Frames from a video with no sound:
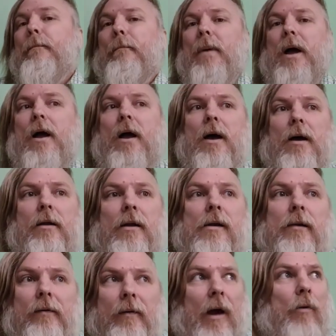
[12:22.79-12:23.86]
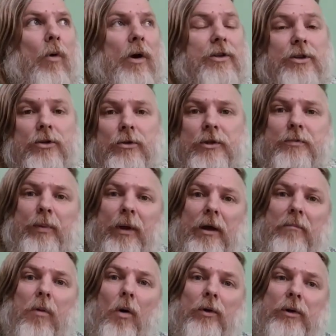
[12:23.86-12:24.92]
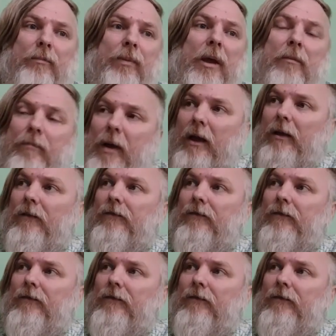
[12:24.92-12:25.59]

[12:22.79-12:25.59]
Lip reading: I wanted to speak about the Big Bang.